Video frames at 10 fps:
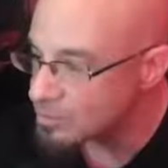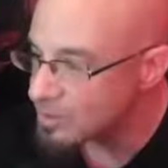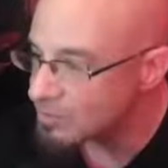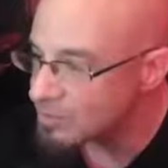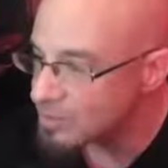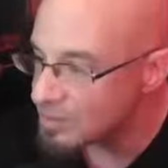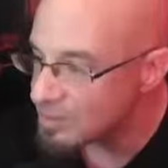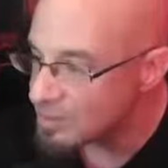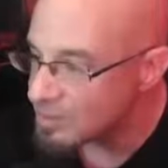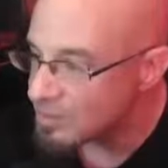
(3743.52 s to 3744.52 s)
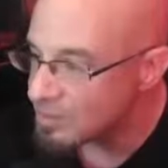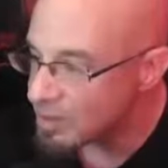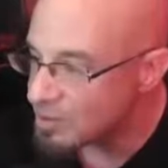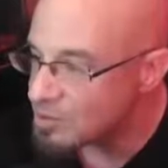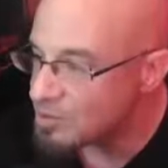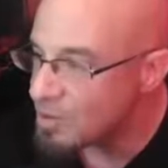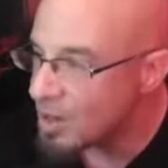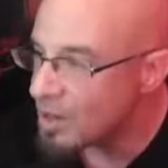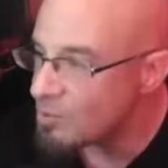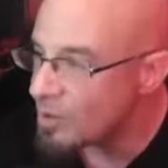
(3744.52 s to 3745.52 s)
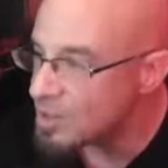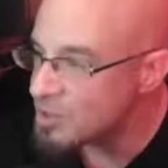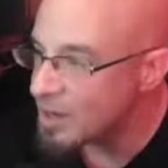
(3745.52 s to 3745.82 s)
So, think you're too young. Watch